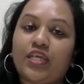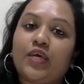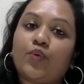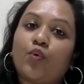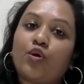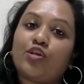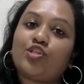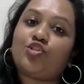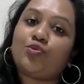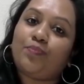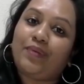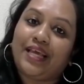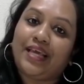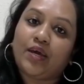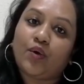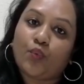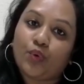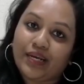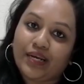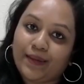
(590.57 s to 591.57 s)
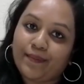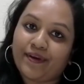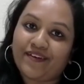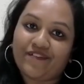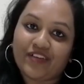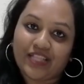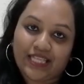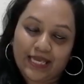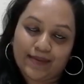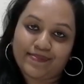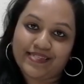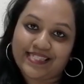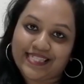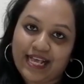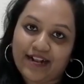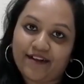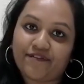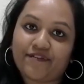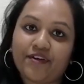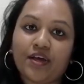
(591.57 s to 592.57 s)
He wants to play only with
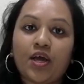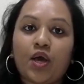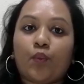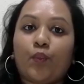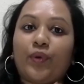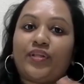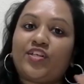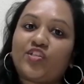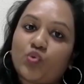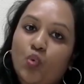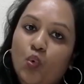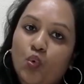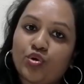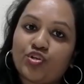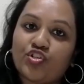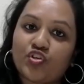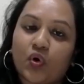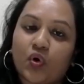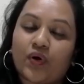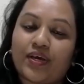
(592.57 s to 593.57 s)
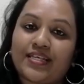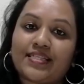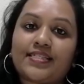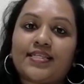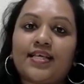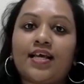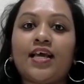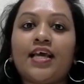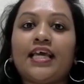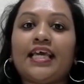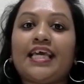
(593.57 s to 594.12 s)
himself, with his own toys.